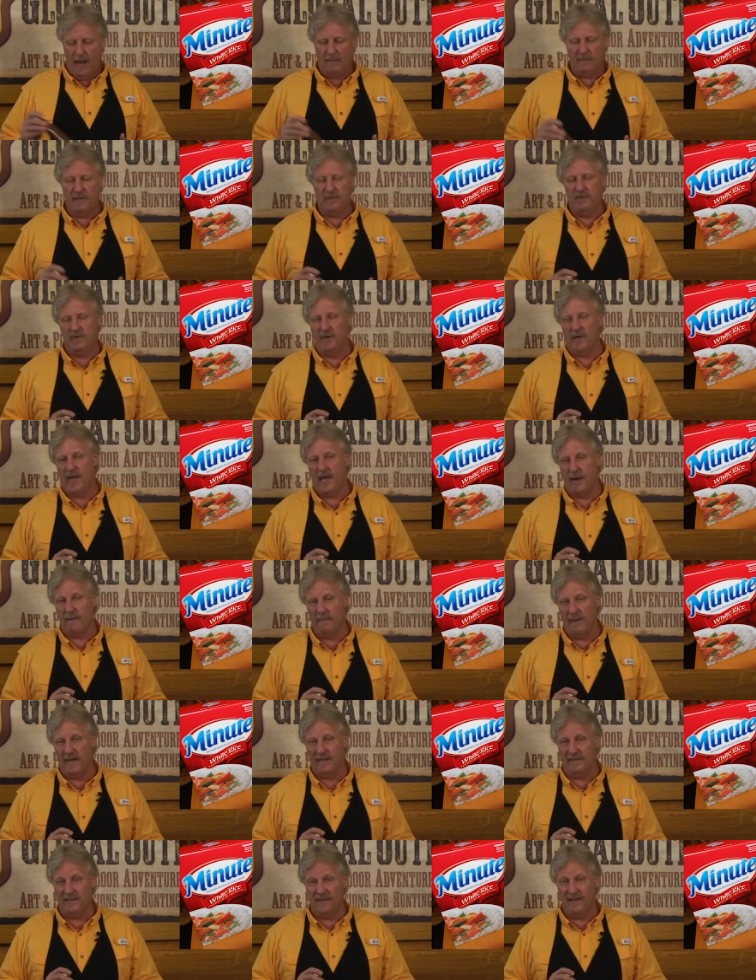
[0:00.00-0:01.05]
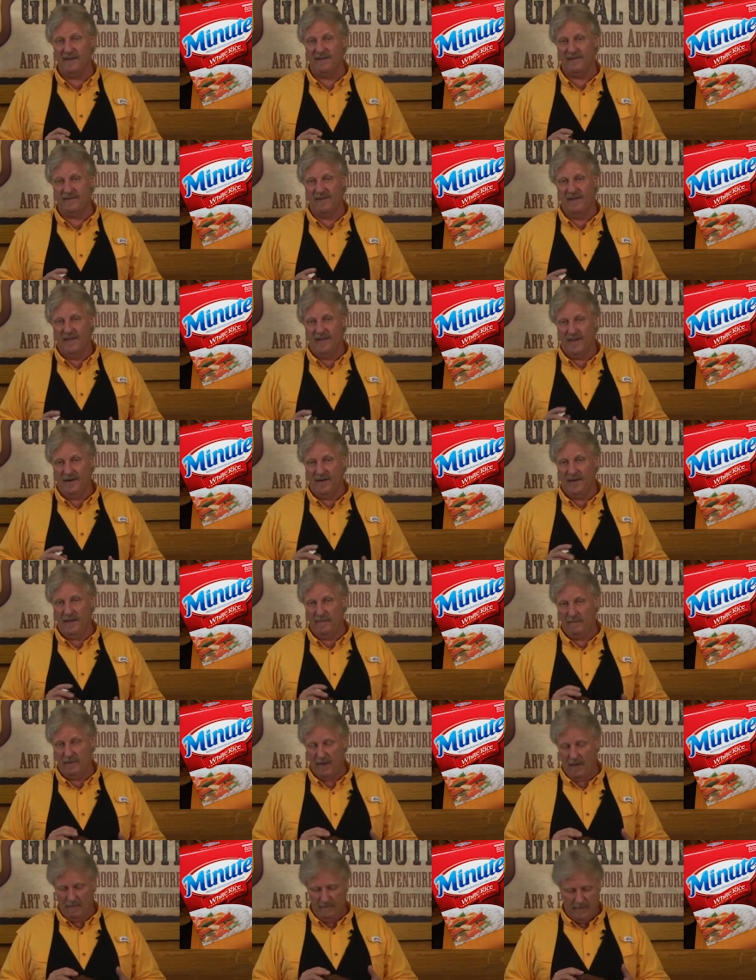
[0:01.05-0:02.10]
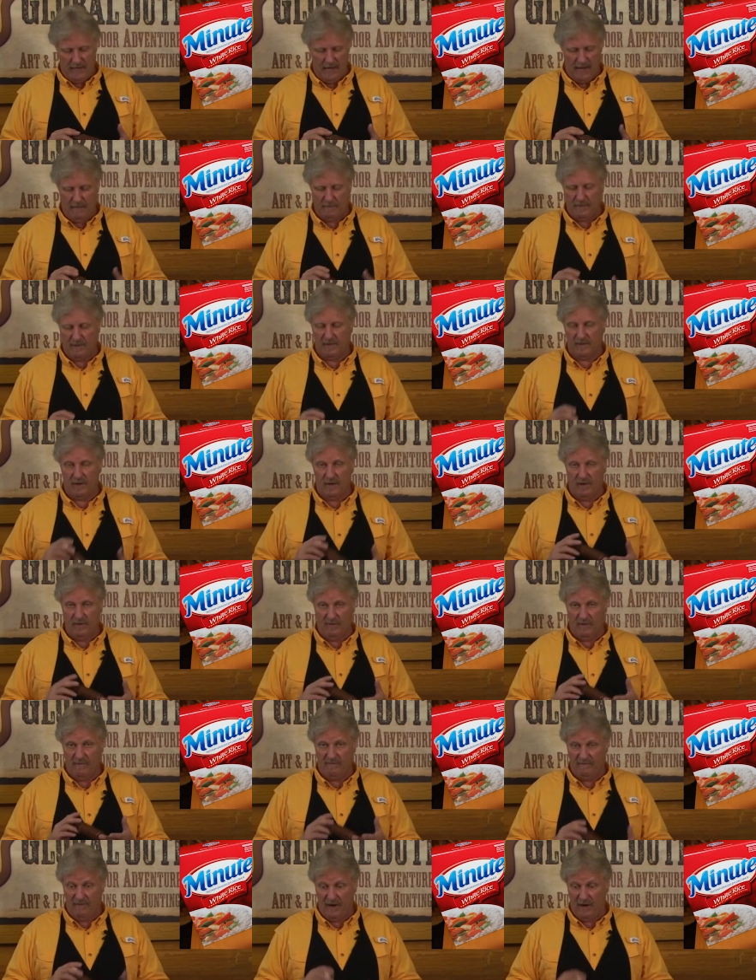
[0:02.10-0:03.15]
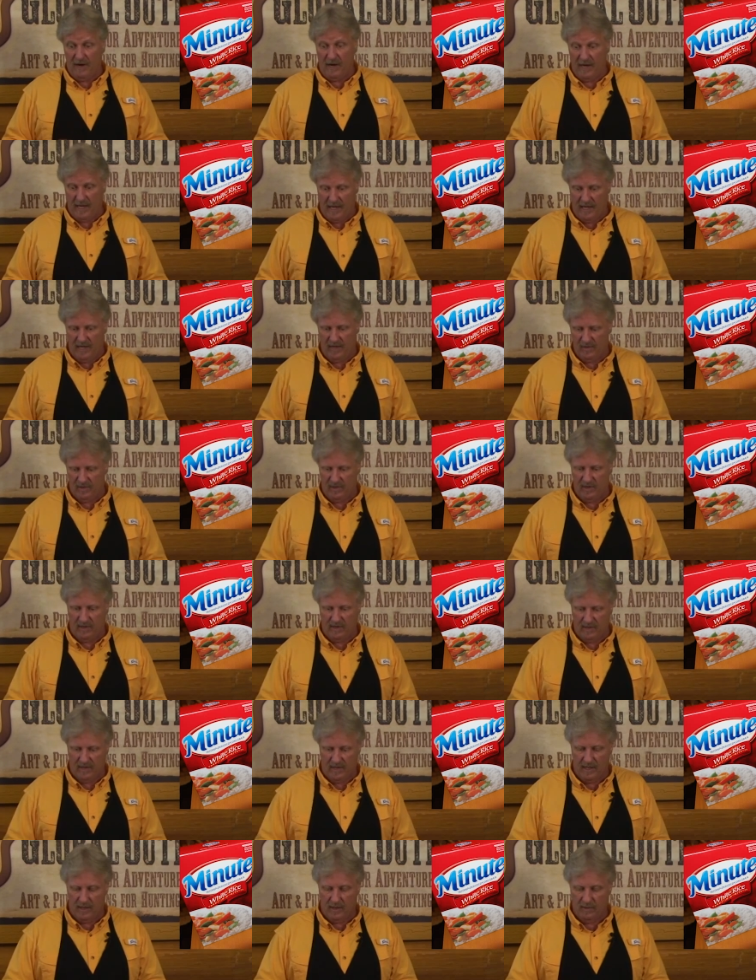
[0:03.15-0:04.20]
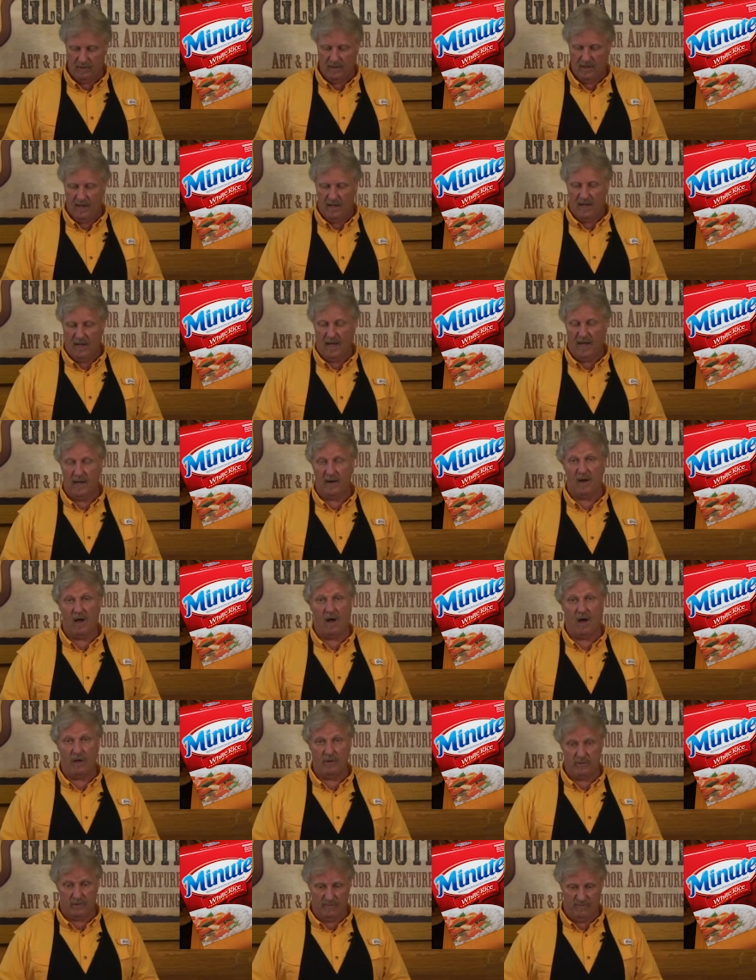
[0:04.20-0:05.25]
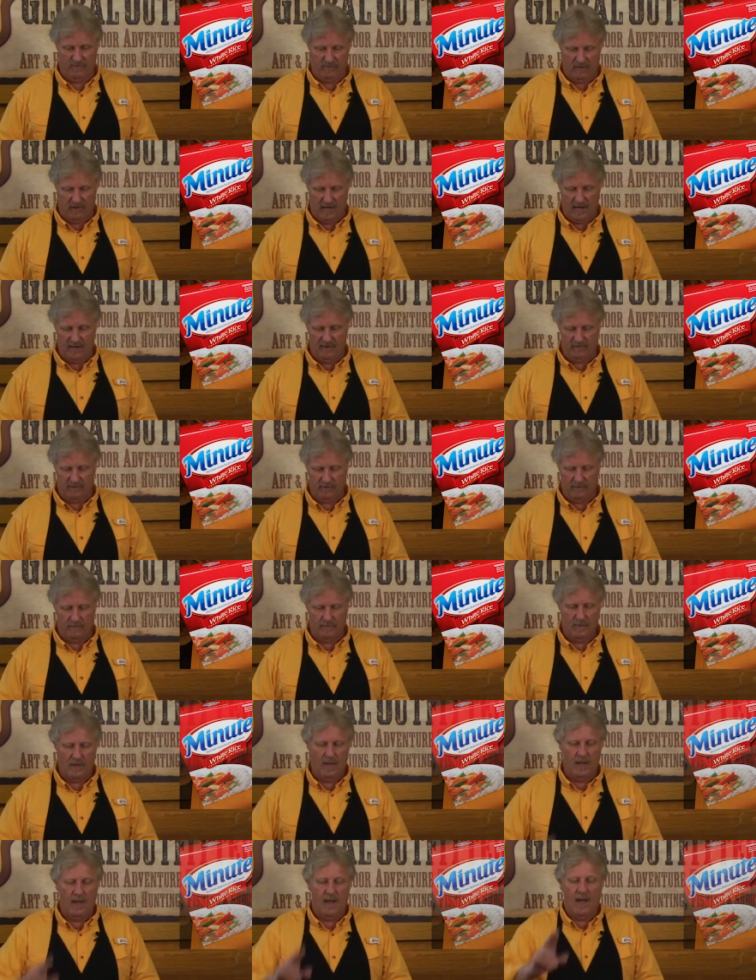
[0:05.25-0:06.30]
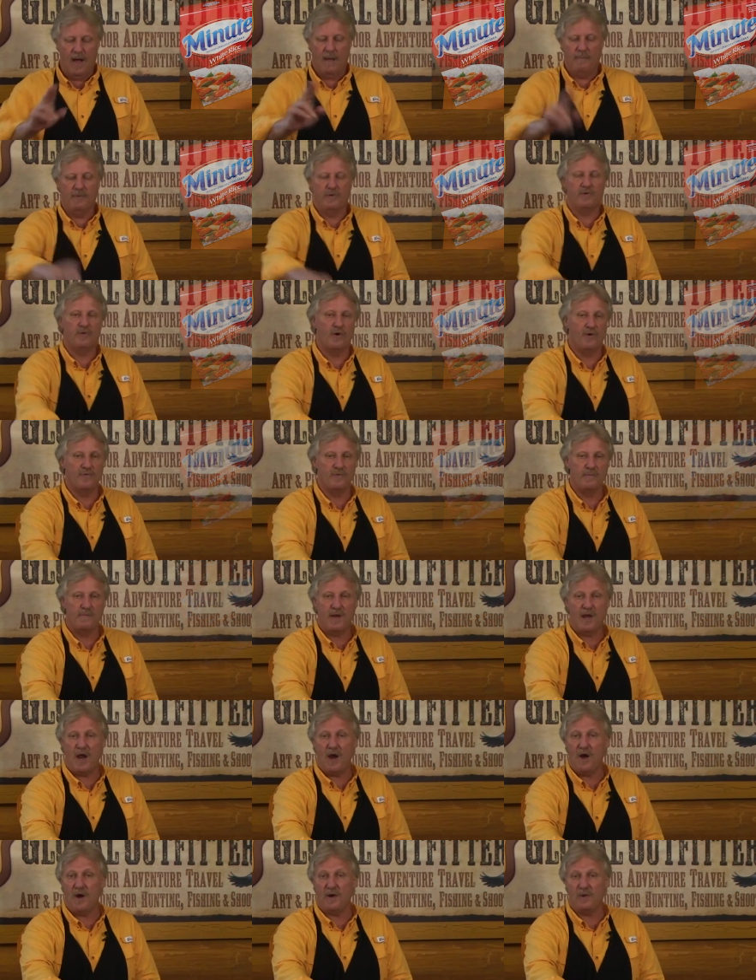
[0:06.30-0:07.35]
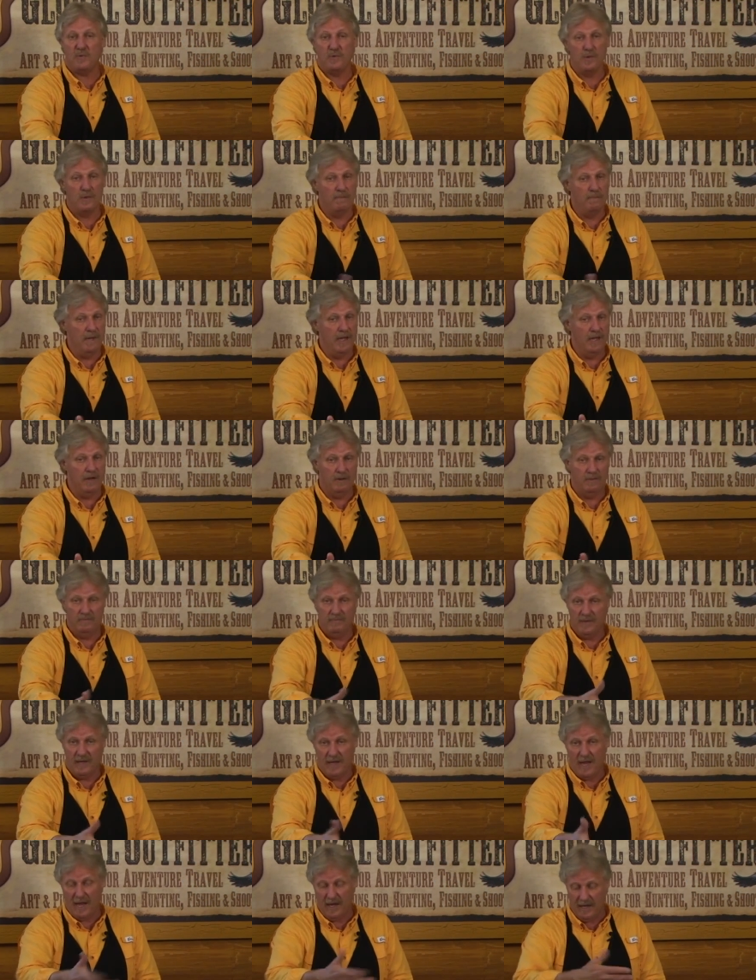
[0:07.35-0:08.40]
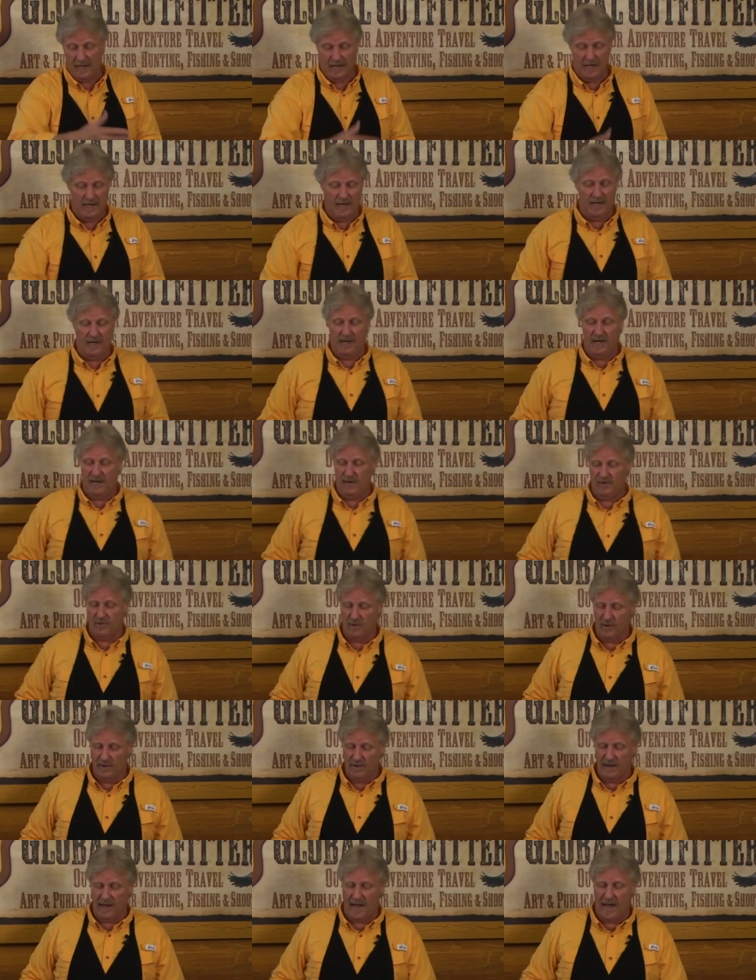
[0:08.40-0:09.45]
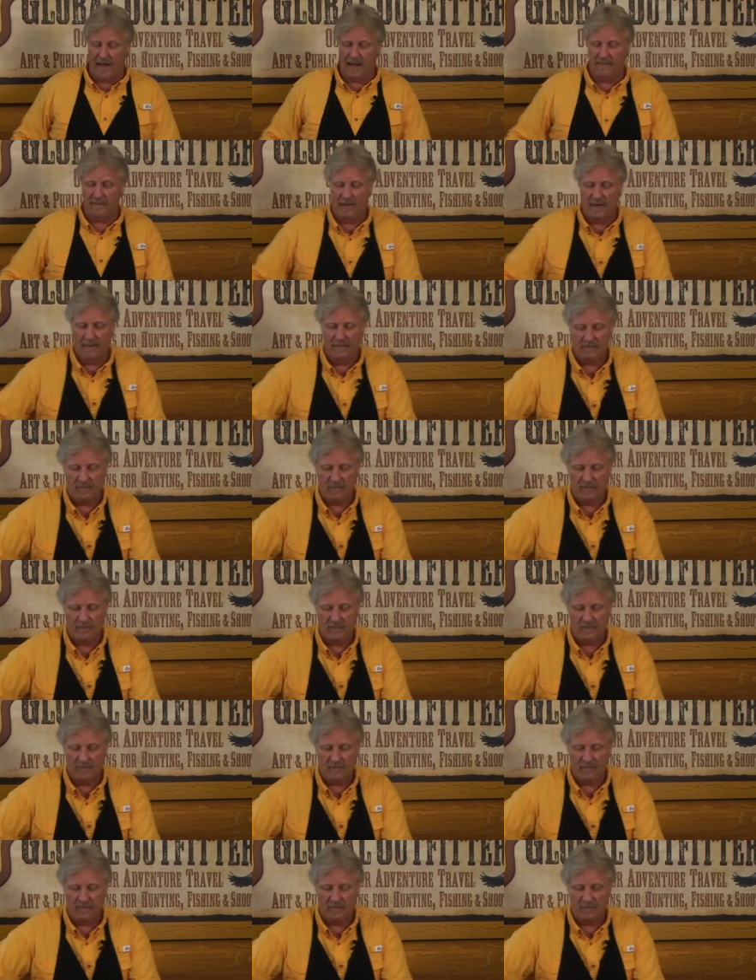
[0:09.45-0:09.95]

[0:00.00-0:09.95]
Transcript: I'm going to show you how to make this in an upcoming episode. It's very easy to do and awesome flavor. I'm going to serve some carrots with a meal. You can't get any easier than that.